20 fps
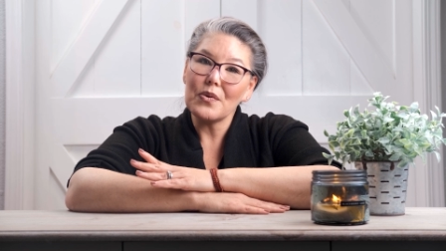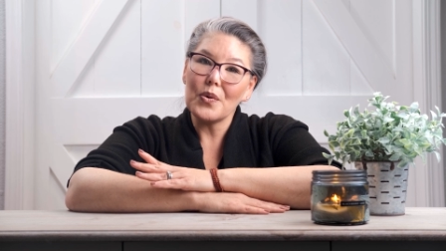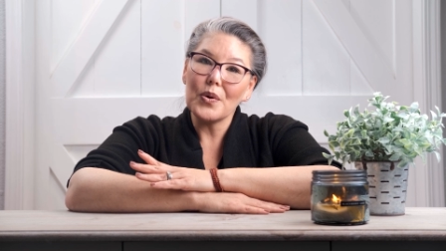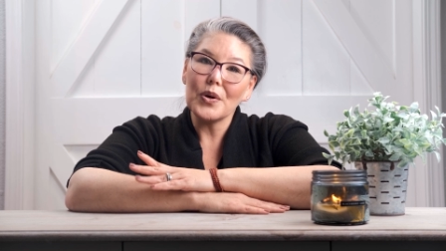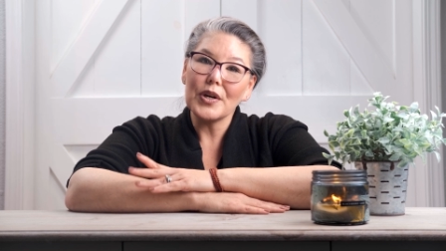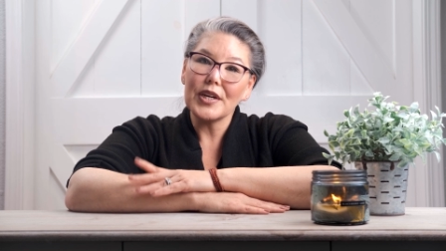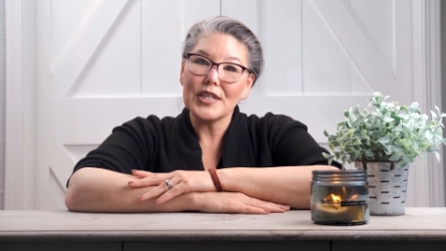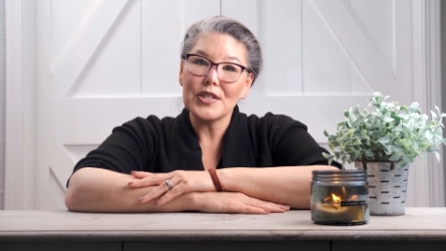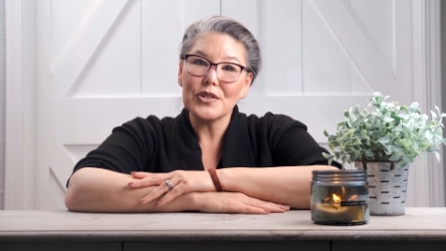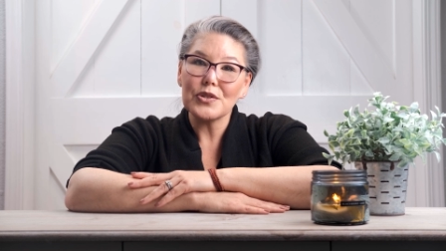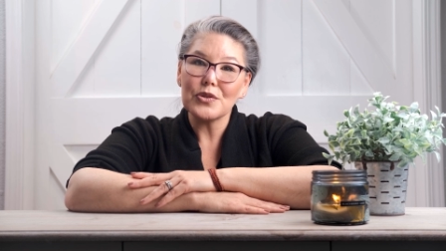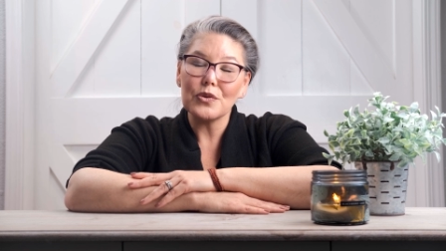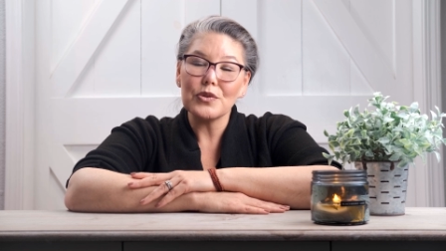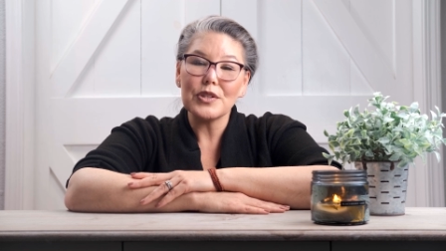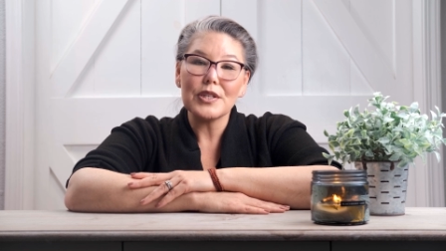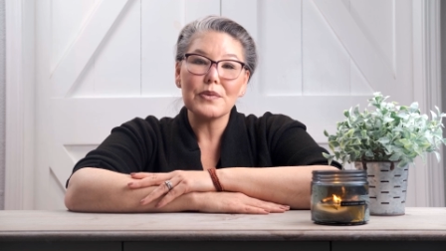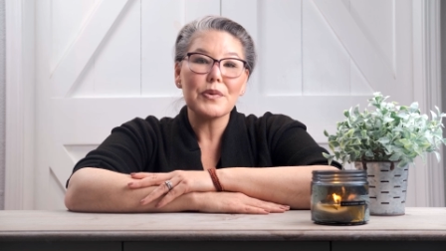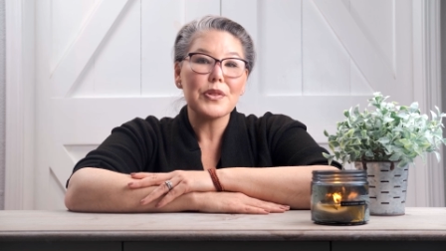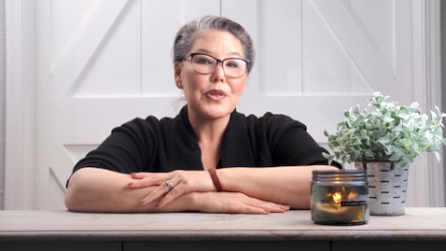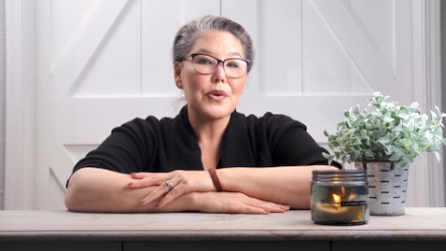or
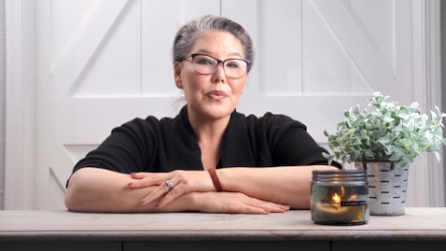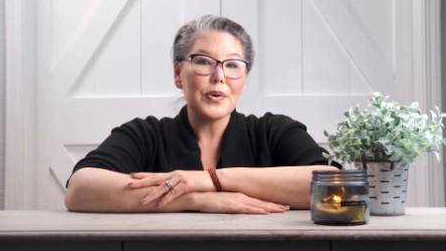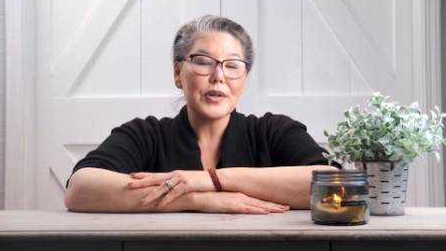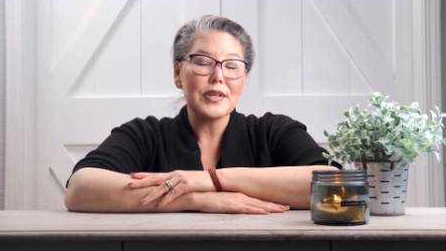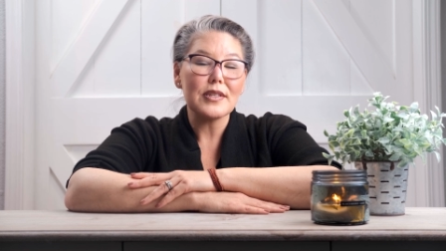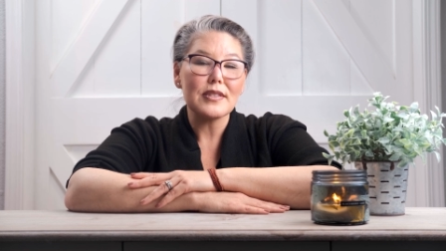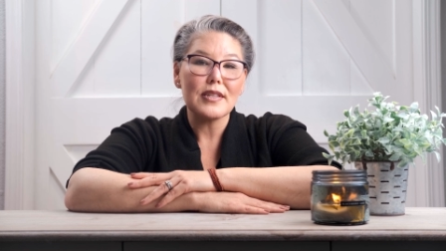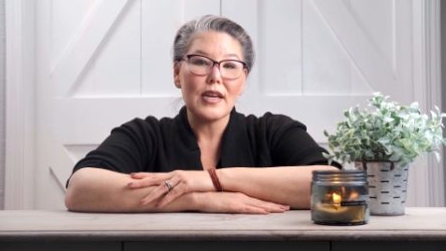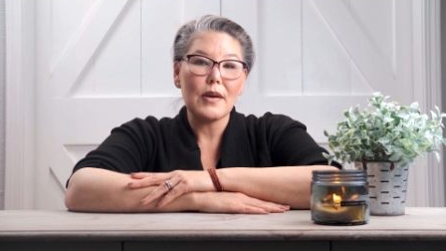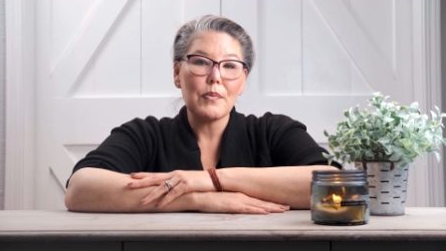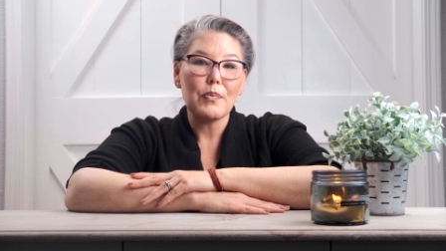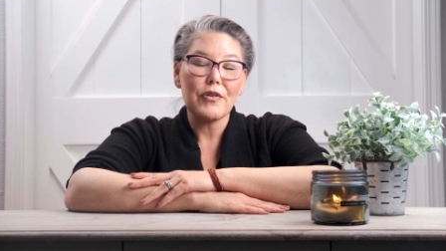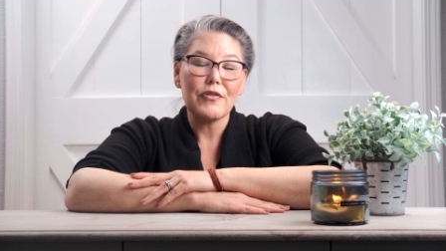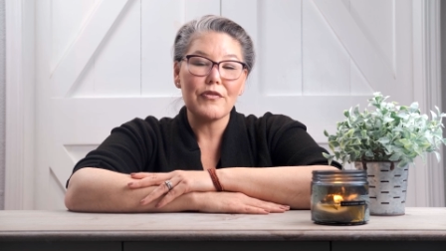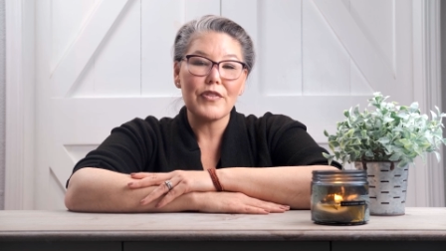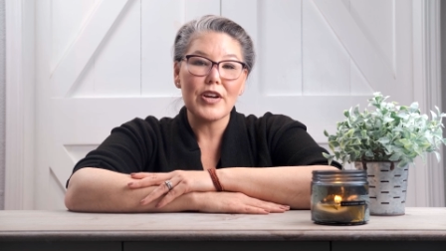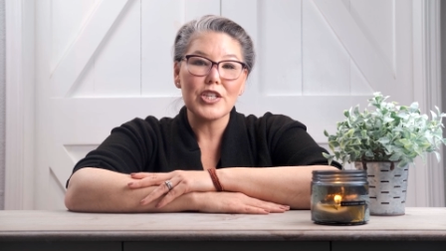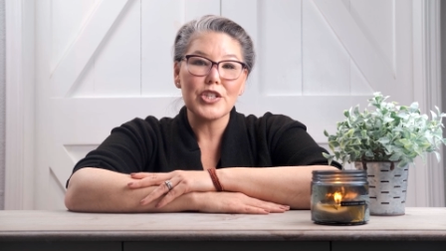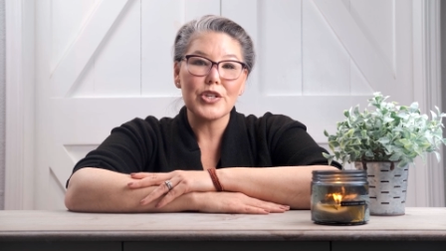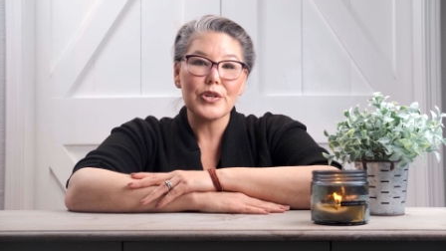consulting with a real estate
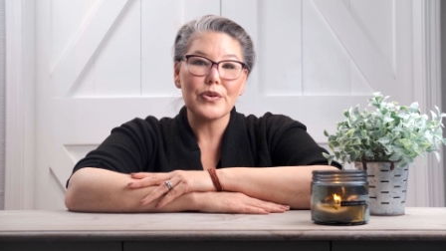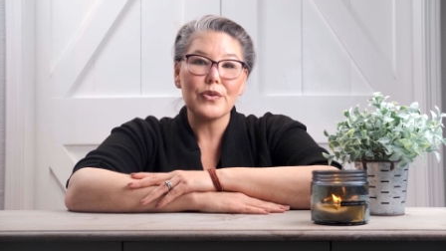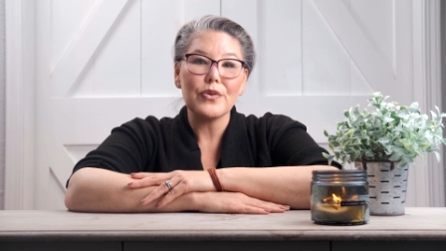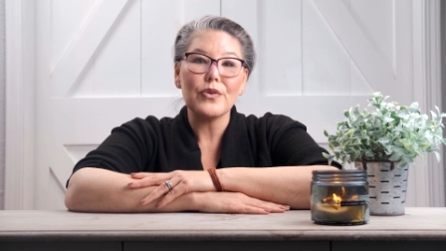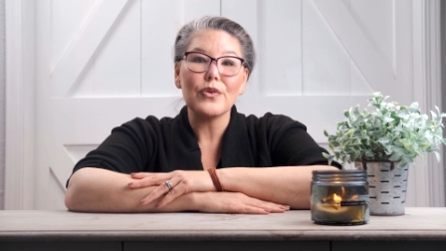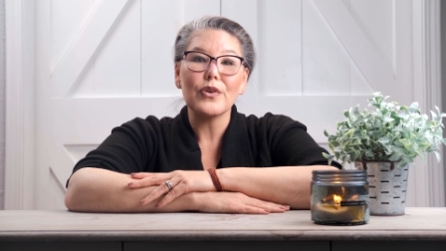professional